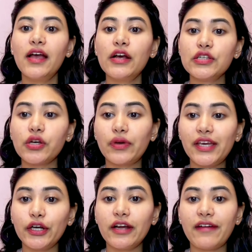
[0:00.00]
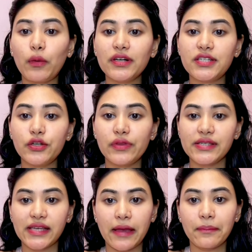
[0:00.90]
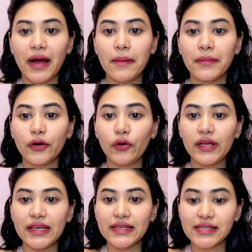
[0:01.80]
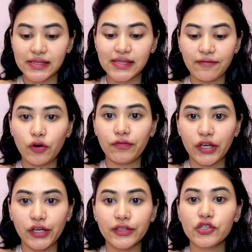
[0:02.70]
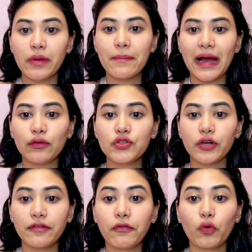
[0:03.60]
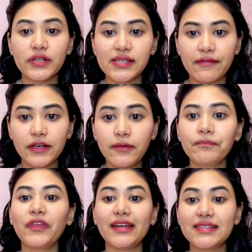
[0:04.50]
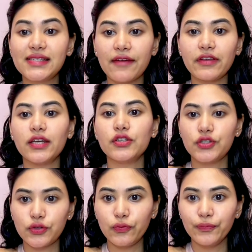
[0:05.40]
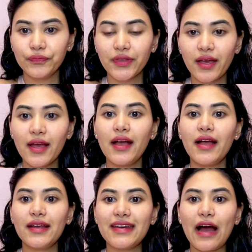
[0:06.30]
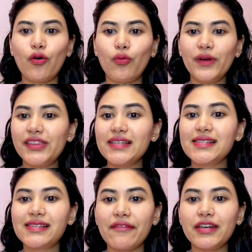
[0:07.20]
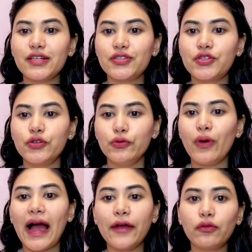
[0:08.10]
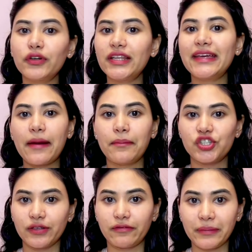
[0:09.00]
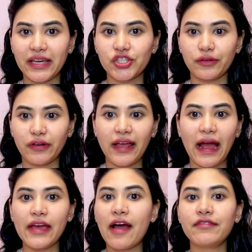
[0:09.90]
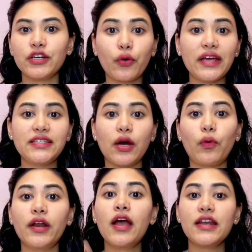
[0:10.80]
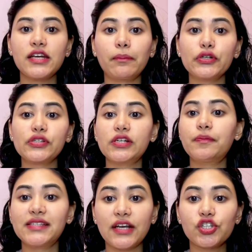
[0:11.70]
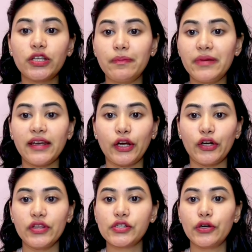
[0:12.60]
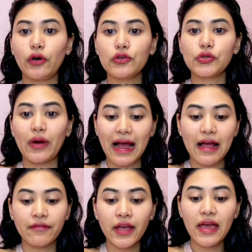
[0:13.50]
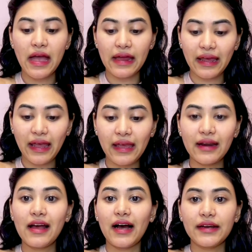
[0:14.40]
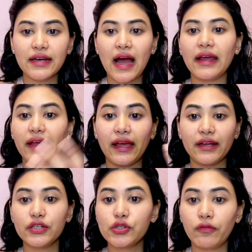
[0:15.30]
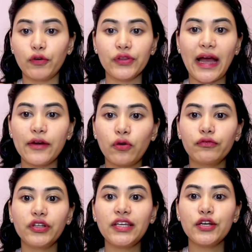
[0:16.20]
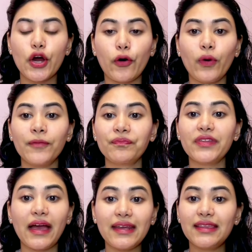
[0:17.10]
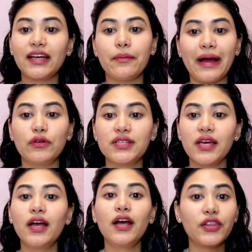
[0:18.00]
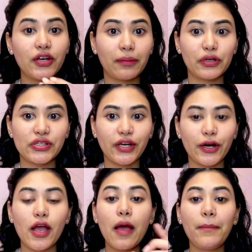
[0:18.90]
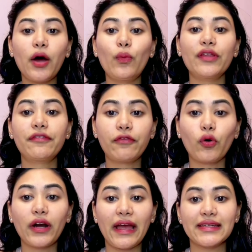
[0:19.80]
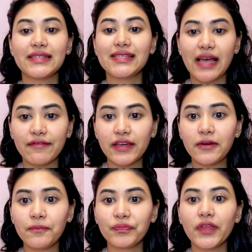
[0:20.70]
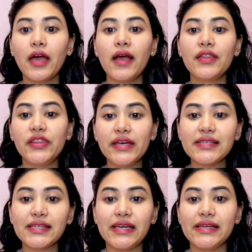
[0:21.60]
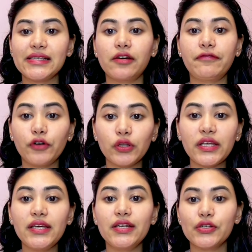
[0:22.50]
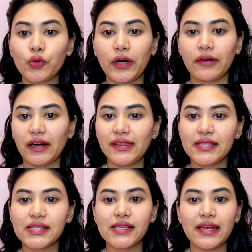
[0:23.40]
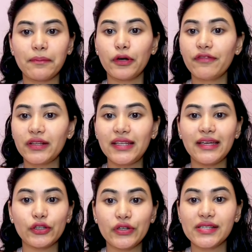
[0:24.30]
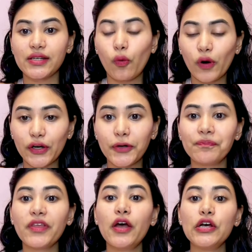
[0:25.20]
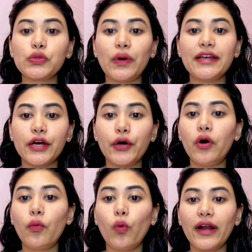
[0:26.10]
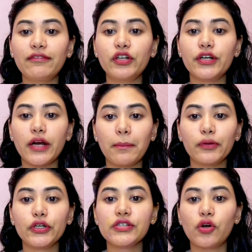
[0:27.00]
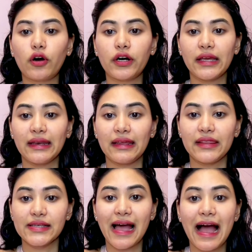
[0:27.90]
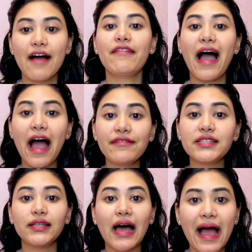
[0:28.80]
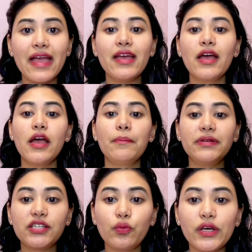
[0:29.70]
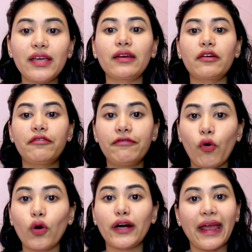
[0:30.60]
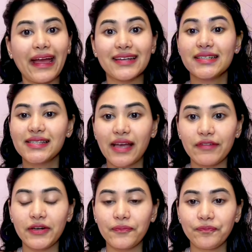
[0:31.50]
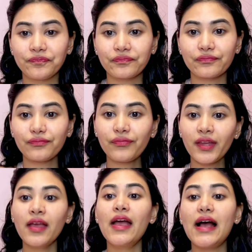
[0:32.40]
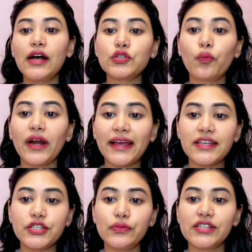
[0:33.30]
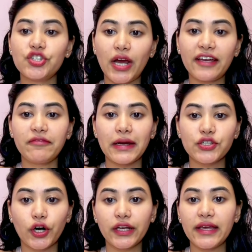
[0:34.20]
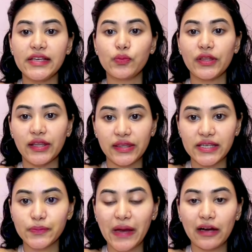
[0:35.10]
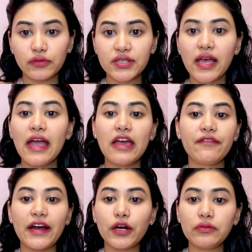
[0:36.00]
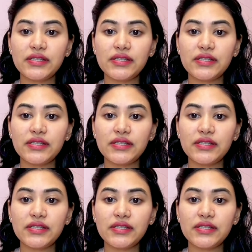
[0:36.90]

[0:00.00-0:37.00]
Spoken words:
So here, if I were to do the same, my middle is 7 over here, so my bounds are 4, 7, and 7, 2. Now, with this 7, 2, I don't really get much information, right? I have no idea what numbers could potentially be in here. This could also have an 8, a 9, and so forth. I don't really know anything about the numbers here. But with 4 and 7, this is fully sorted, right? This is in perfectly increasing order. So I know whatever numbers are in this half have to lie between 4 and 7. So what I can do is check if my target is within these bounds. And if I don't